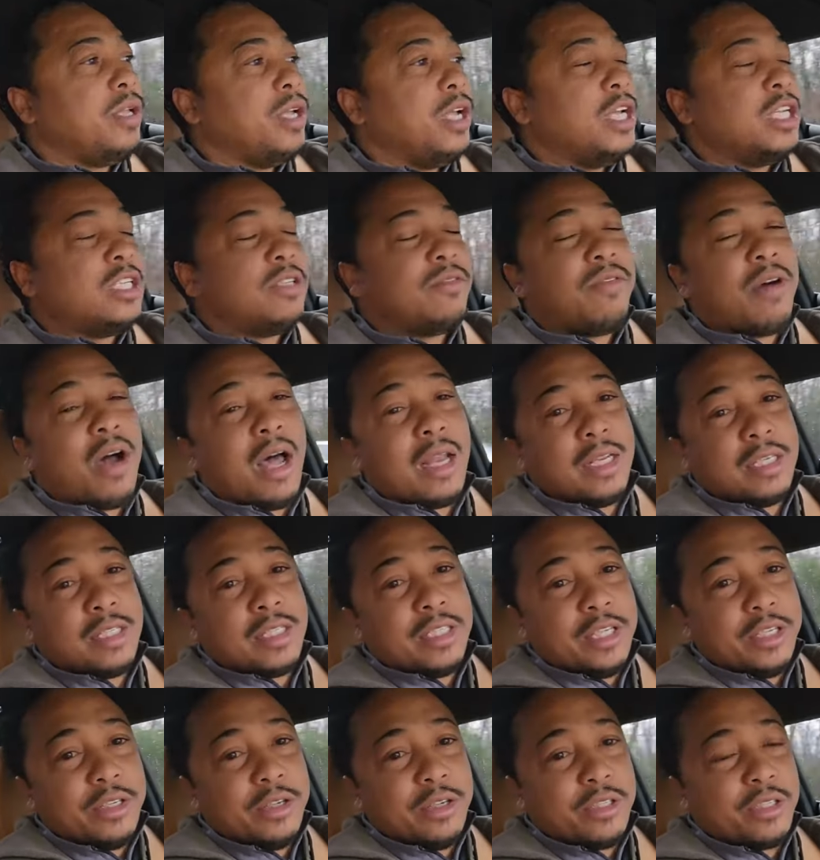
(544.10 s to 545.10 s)
is
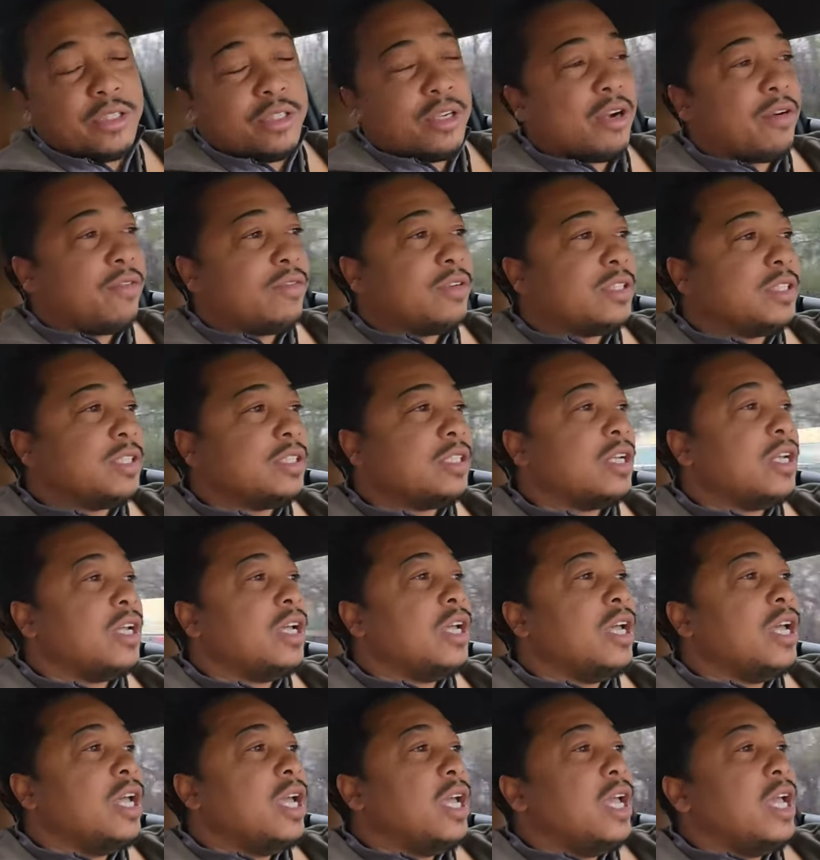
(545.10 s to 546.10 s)
volunteer your service.
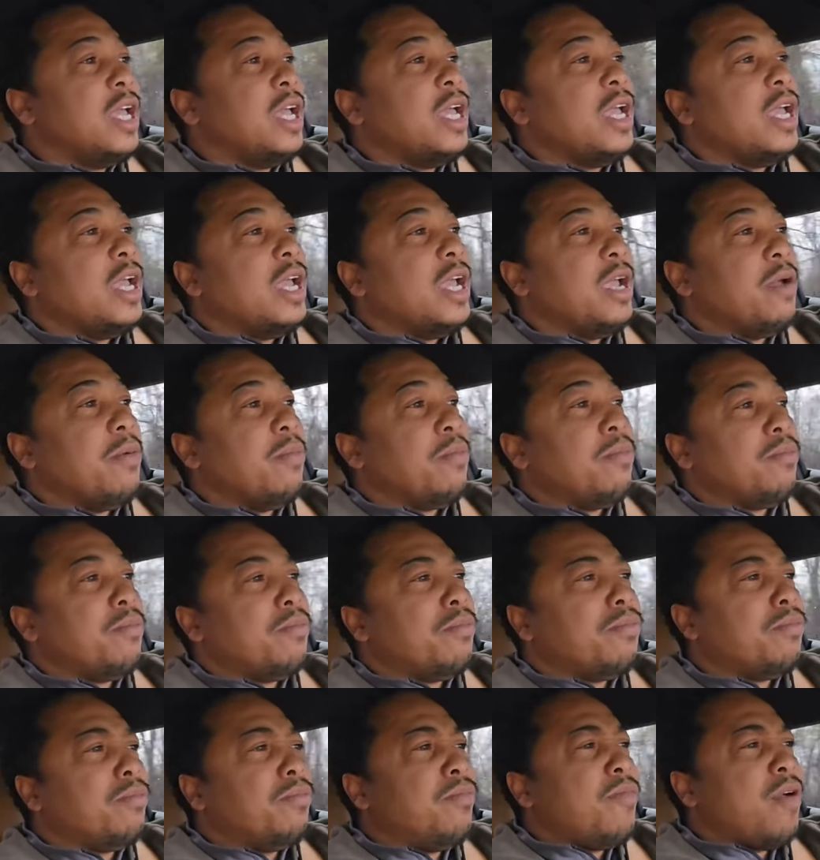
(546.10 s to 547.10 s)
It
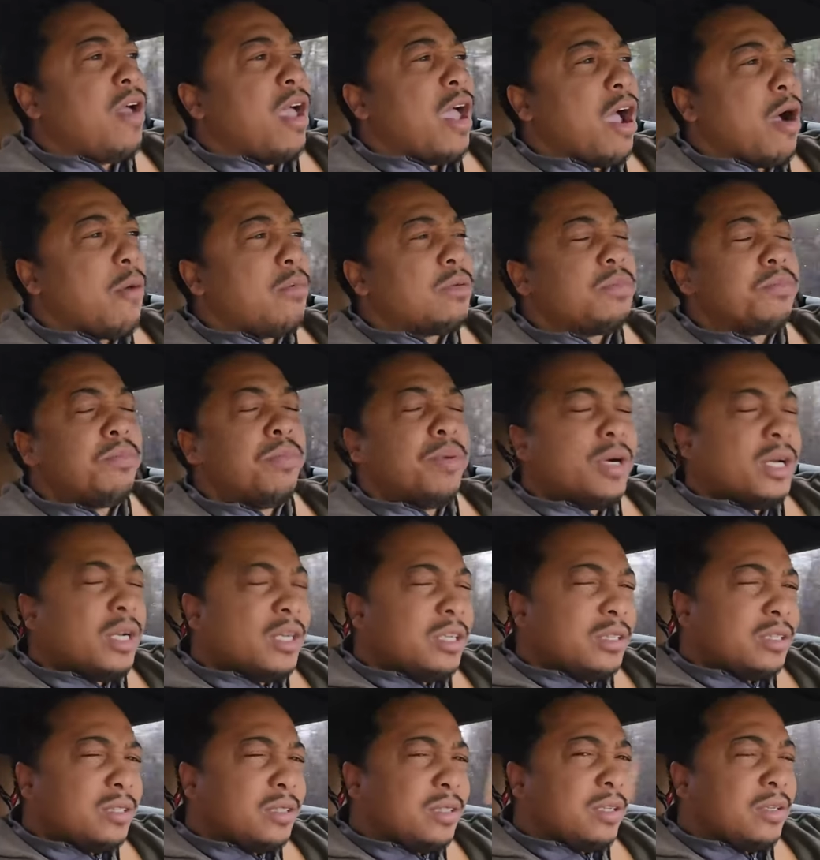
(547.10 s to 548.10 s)
helps put
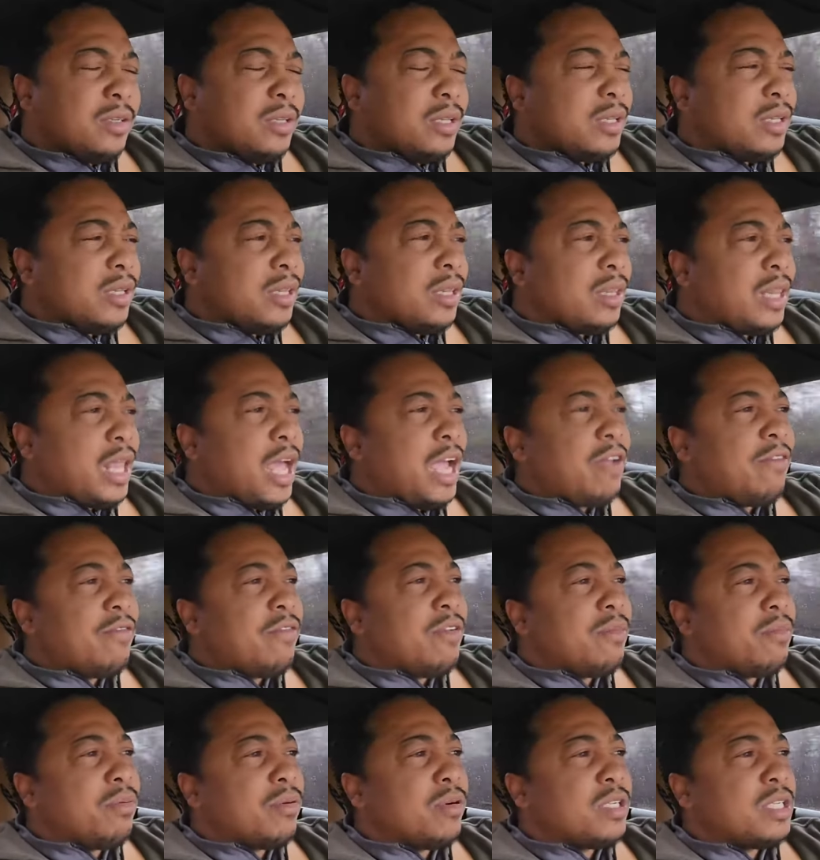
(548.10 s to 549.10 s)
life
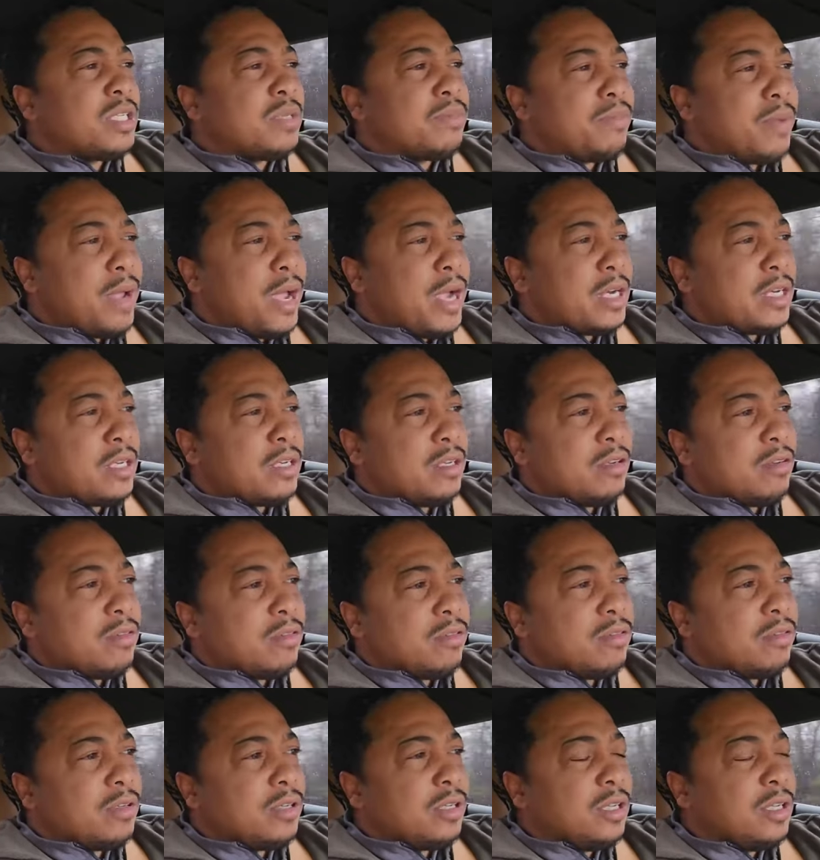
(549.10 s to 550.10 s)
in perspective
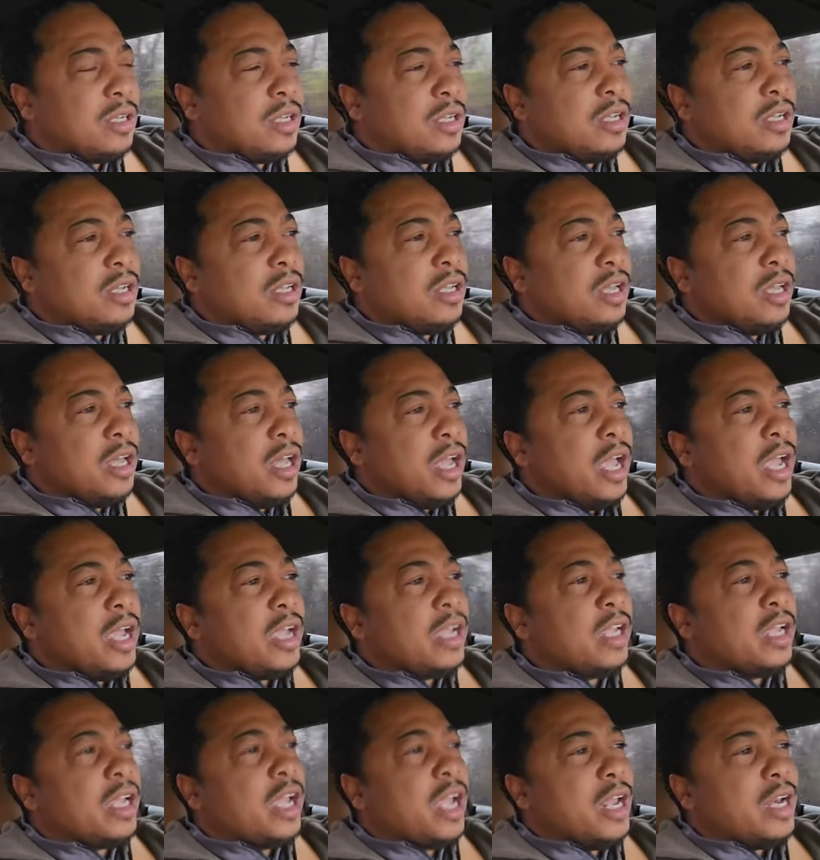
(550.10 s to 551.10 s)

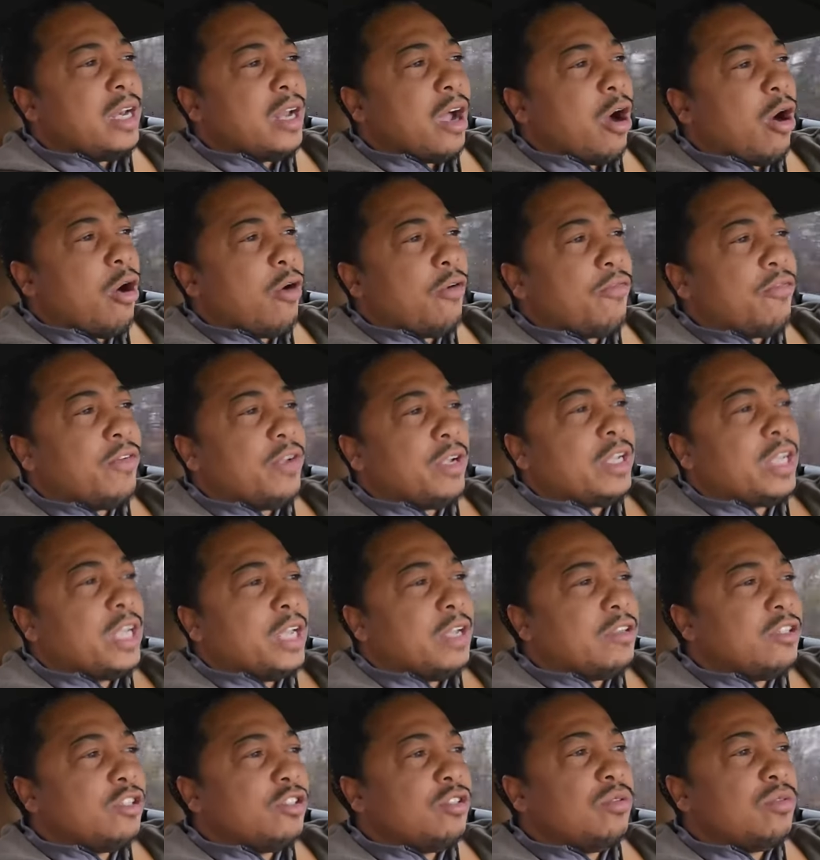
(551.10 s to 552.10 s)
and often
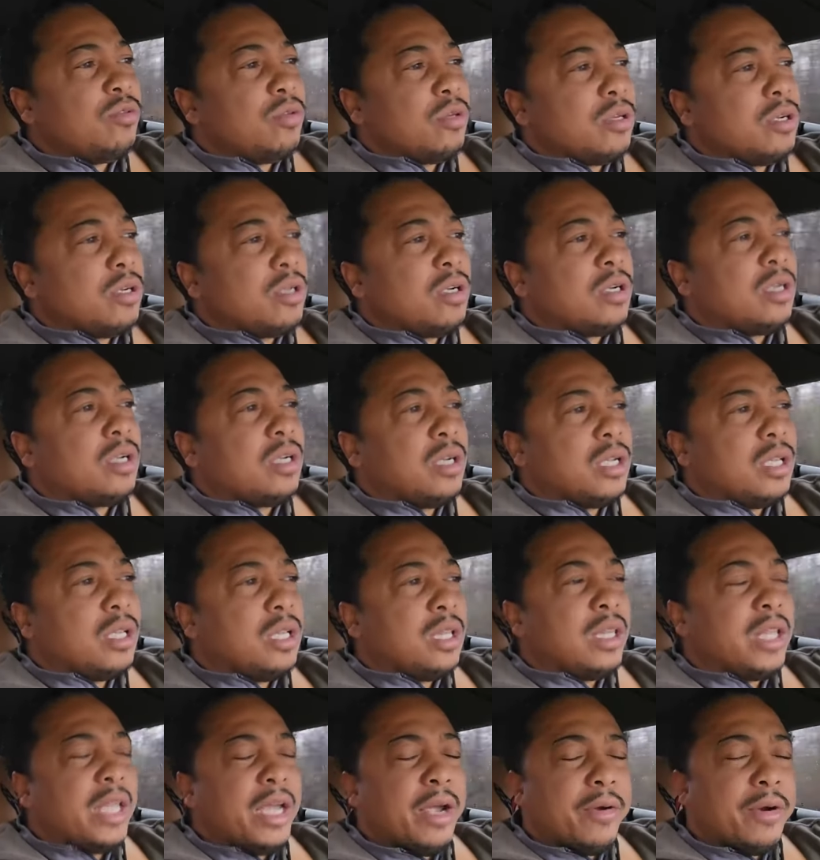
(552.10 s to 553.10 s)
gives you
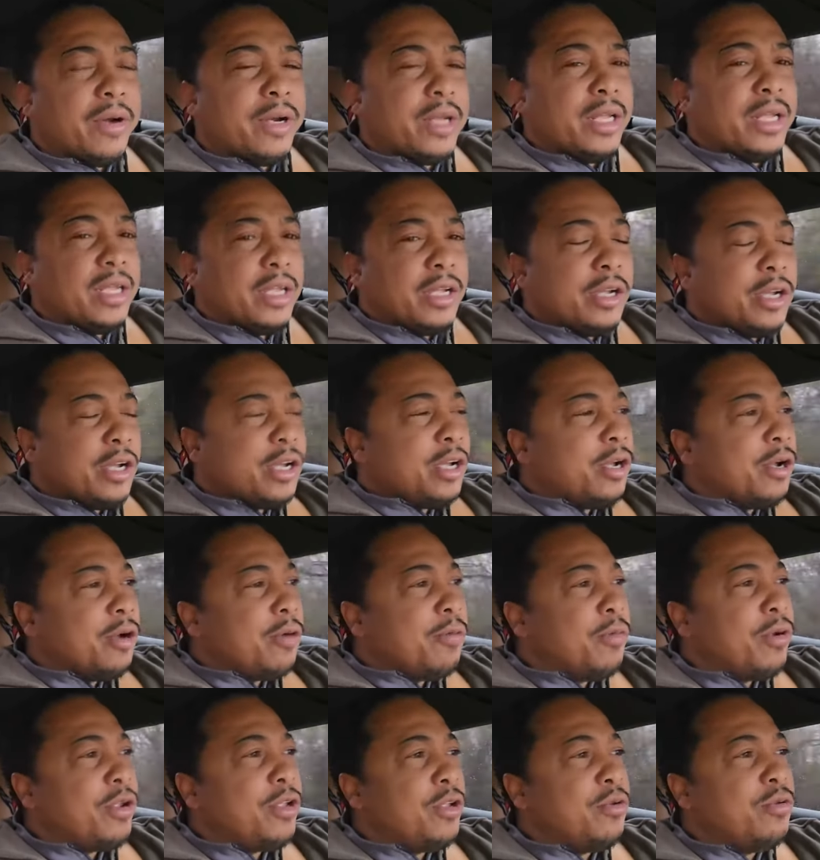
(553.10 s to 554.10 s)
clarity
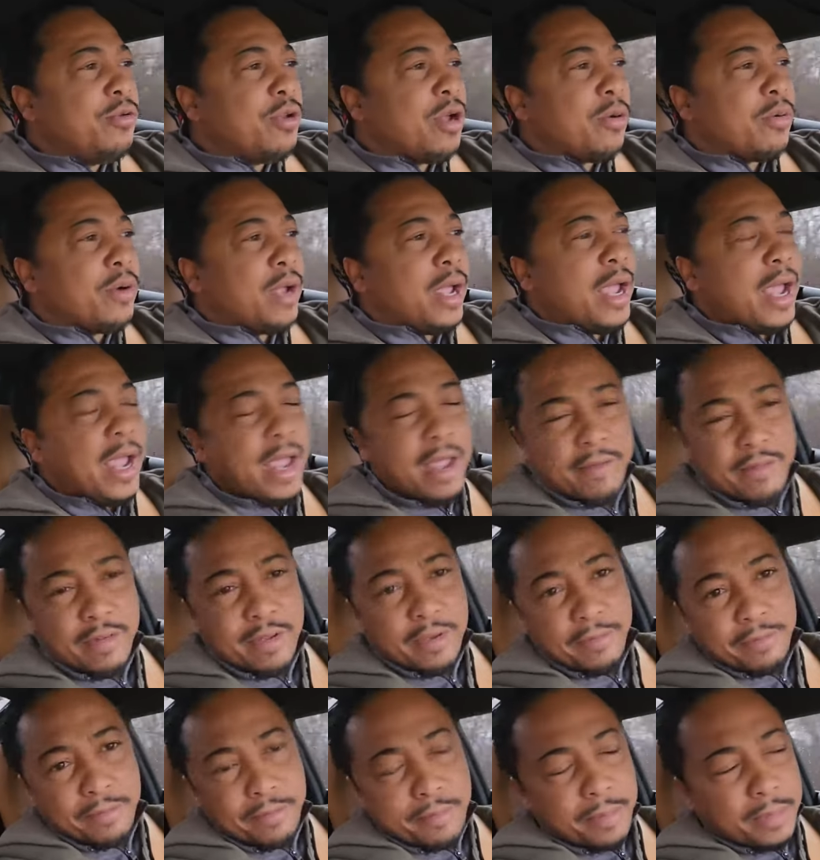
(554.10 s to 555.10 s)
when you don't have
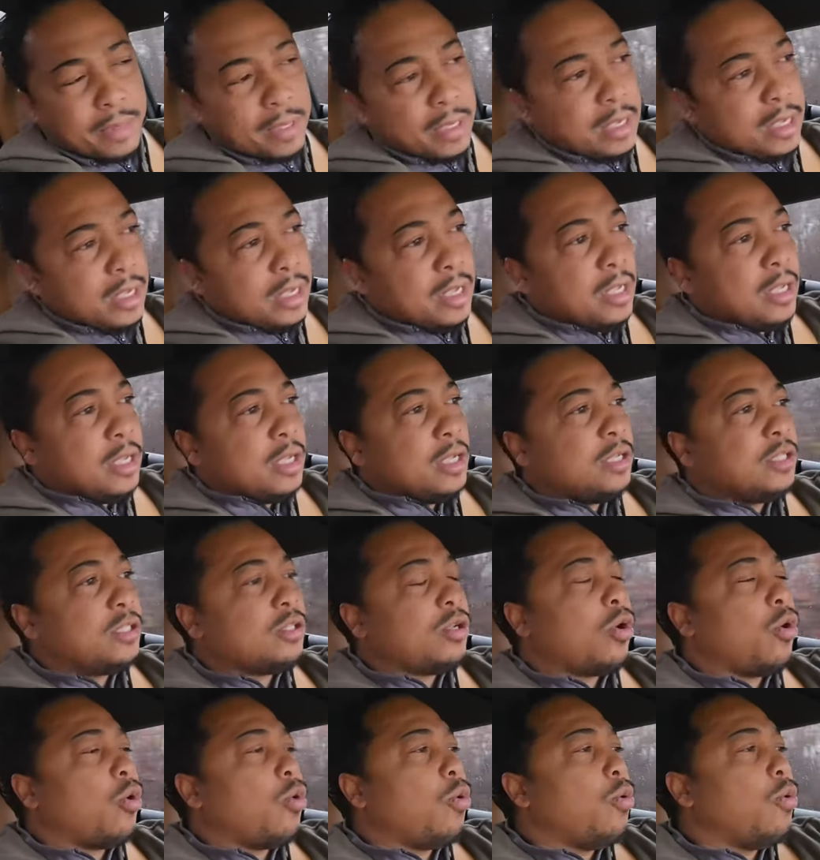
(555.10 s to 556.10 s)
it.
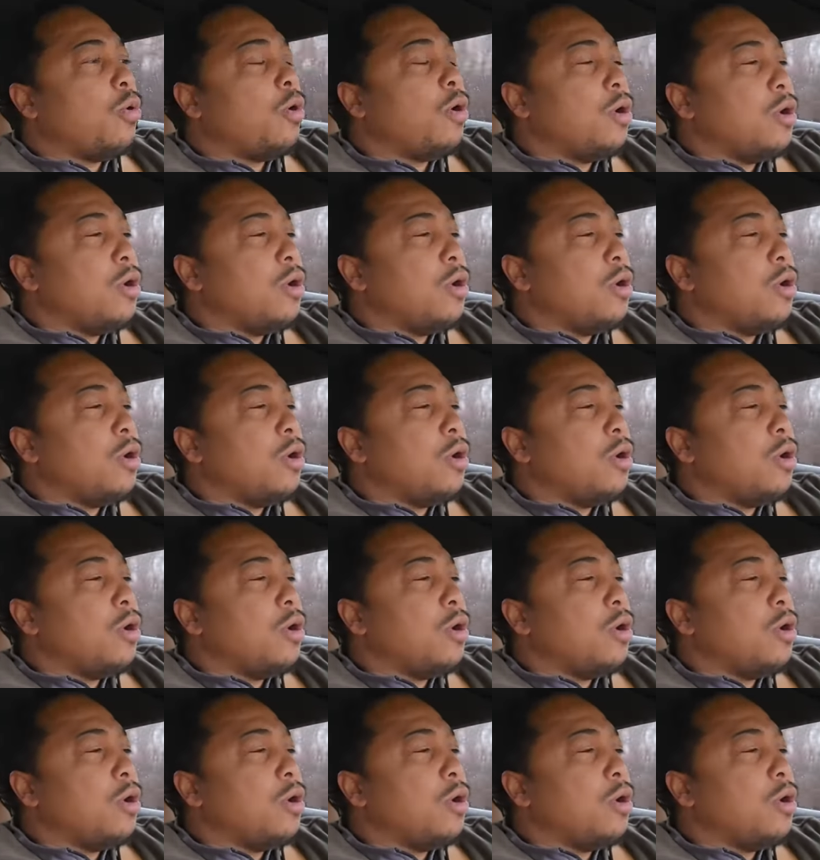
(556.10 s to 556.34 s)
So